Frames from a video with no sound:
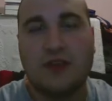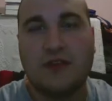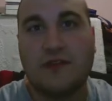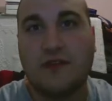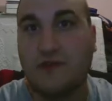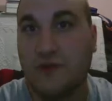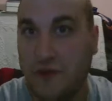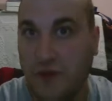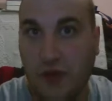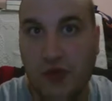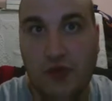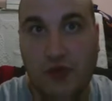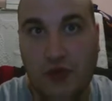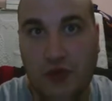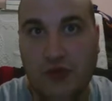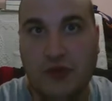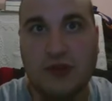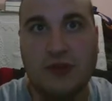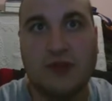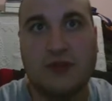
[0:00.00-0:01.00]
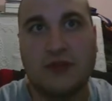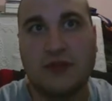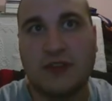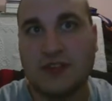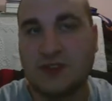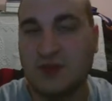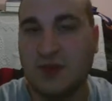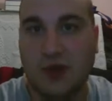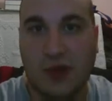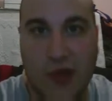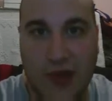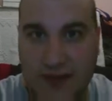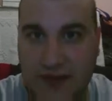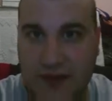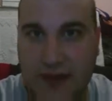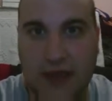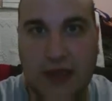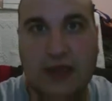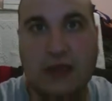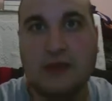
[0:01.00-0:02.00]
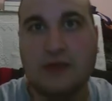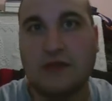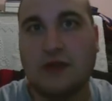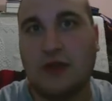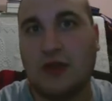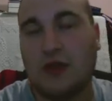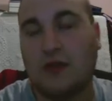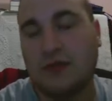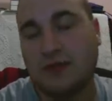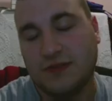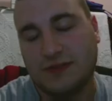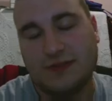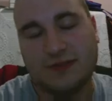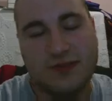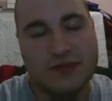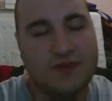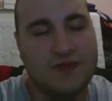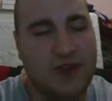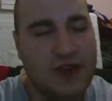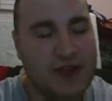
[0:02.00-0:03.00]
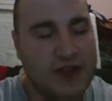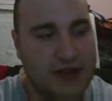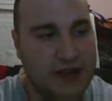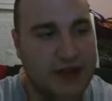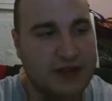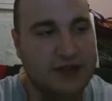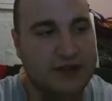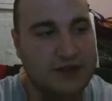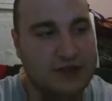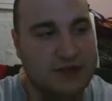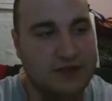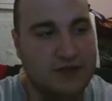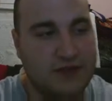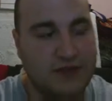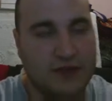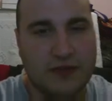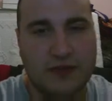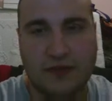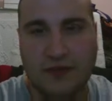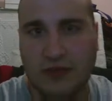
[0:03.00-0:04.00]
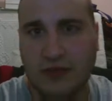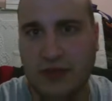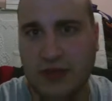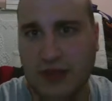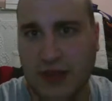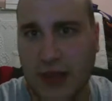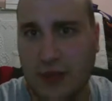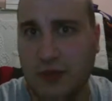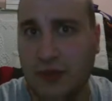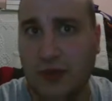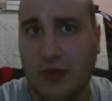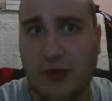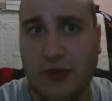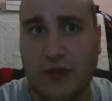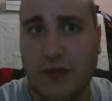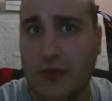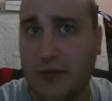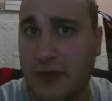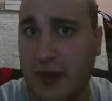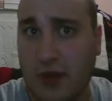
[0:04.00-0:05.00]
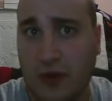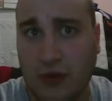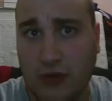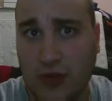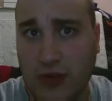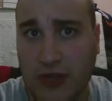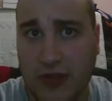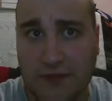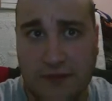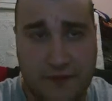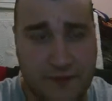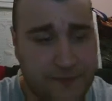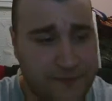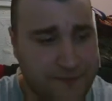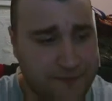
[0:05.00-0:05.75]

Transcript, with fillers: food. You know, unless we go out to eat. You know, it's it's very nice. I really really like. I've been going there my whole life,